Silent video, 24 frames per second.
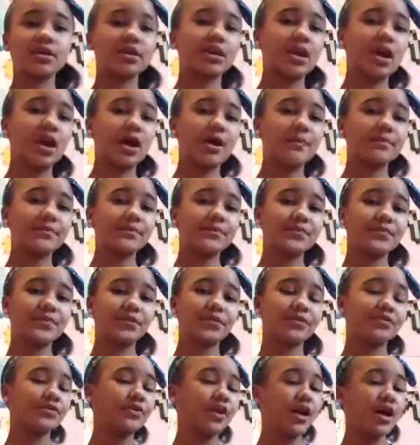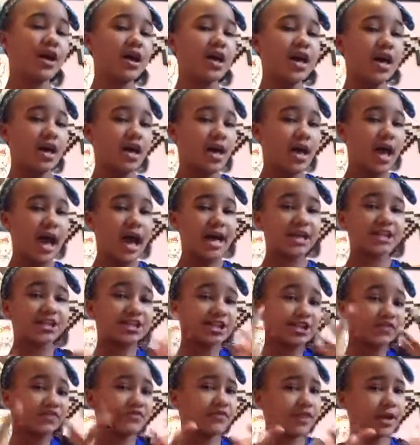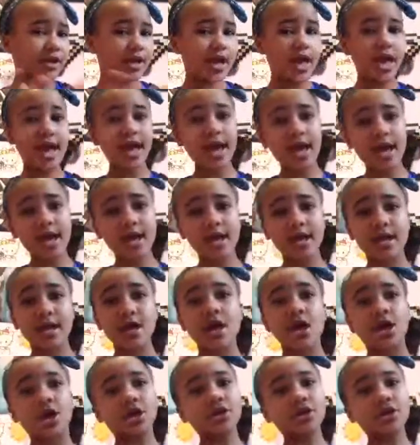you'll ask your friend, hey,